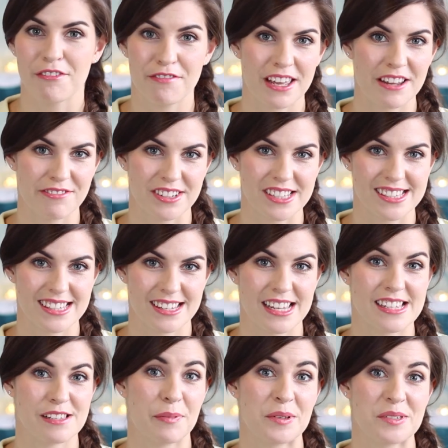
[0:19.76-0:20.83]
favourites
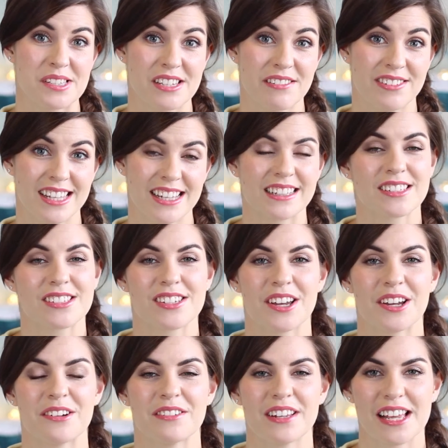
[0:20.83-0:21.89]
is a positive thing,
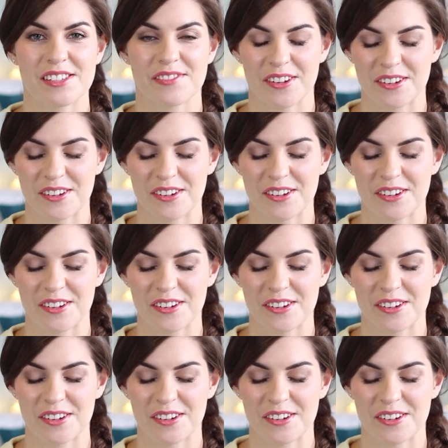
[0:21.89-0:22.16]
so let's